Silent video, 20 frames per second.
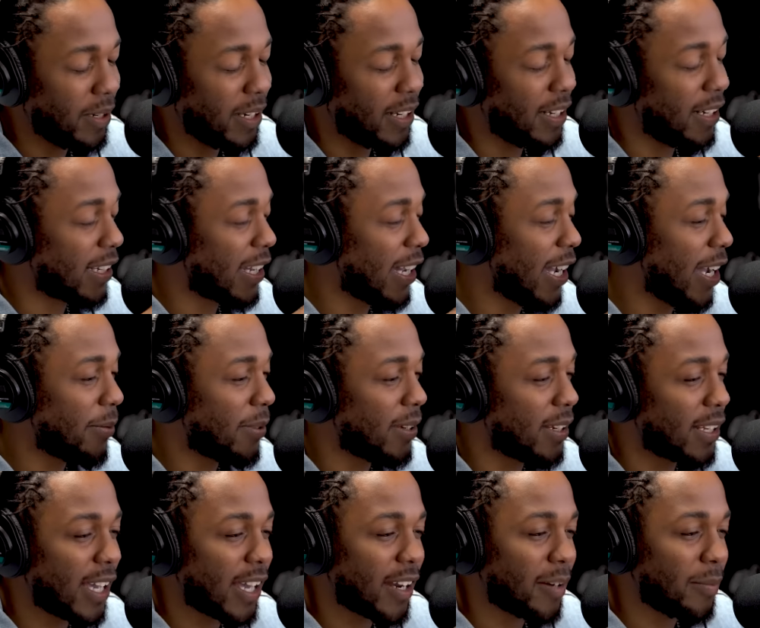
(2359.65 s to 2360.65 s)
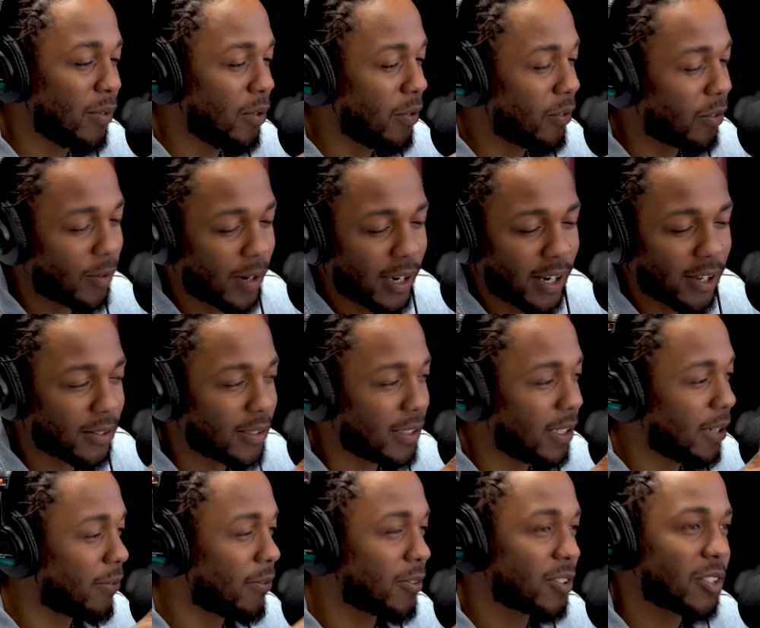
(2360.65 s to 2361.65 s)
Being in Compton, you got to move around
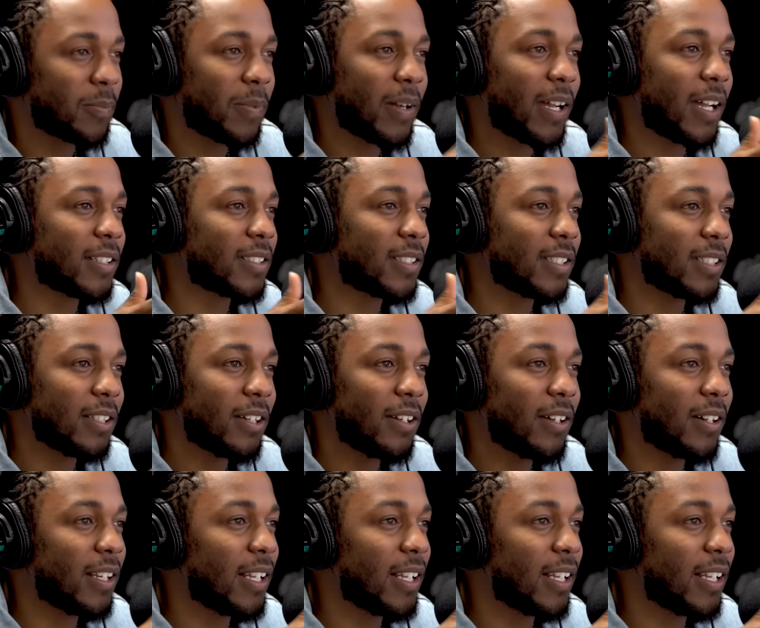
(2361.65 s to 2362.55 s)
different spots and all